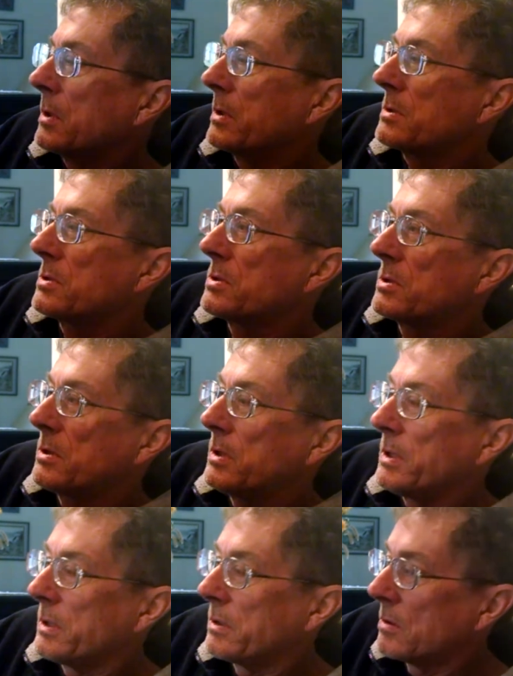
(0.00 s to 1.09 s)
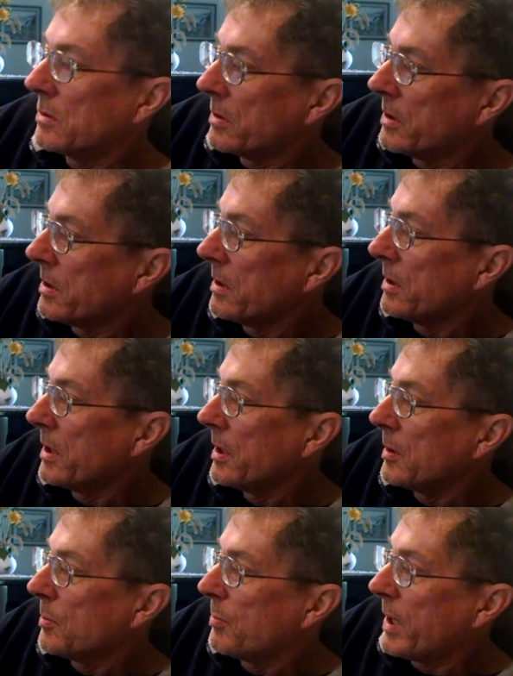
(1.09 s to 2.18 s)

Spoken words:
Let's see. Okay.